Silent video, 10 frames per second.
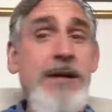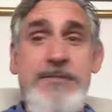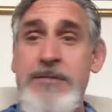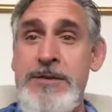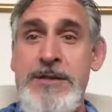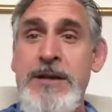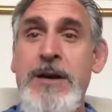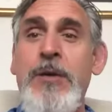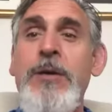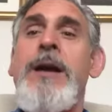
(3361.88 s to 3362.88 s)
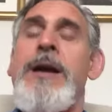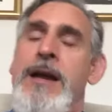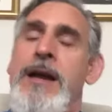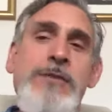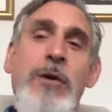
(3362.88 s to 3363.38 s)
for it to go.
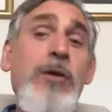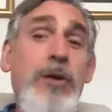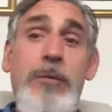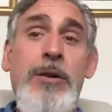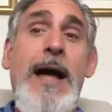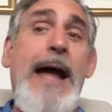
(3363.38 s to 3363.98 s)
And it's horrible.